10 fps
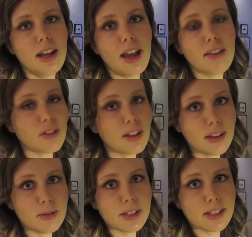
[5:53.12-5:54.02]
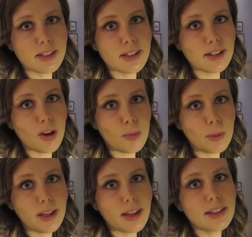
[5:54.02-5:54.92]
everything was still
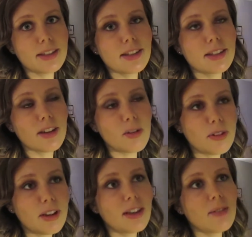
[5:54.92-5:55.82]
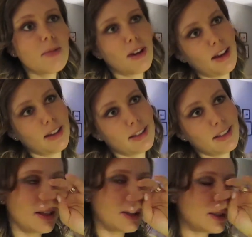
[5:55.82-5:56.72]
soapy and soaking wet.
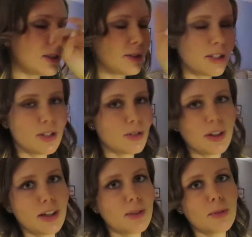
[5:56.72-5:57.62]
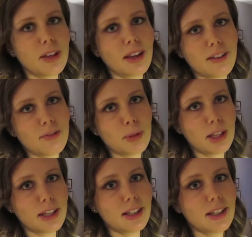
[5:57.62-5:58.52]
Long story short, we have
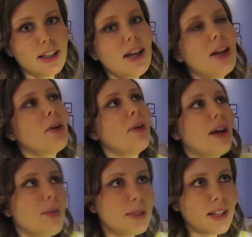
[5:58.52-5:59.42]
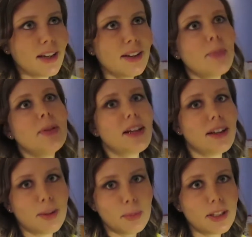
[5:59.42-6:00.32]
been going up and down, up and
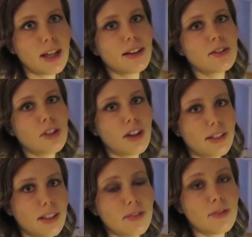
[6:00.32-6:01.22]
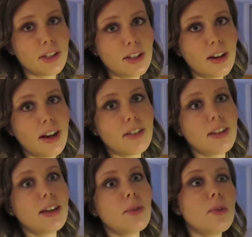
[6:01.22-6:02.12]
down, up and down, trying to figure out
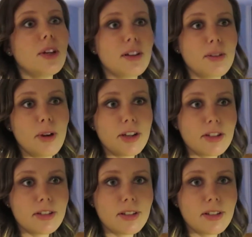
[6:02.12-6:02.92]
like when are the washers